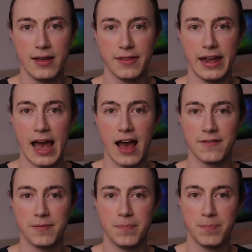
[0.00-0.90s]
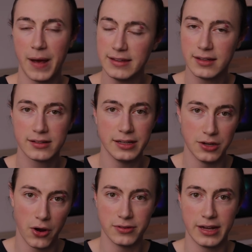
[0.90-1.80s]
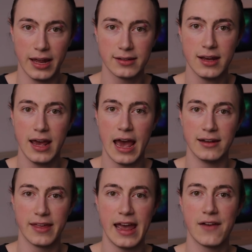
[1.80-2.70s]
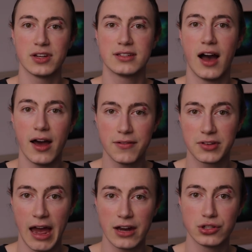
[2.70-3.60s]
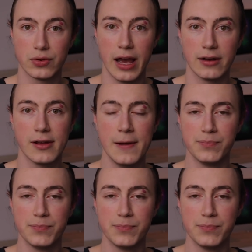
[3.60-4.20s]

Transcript: They have basically no debt, and they have a ton of cash around,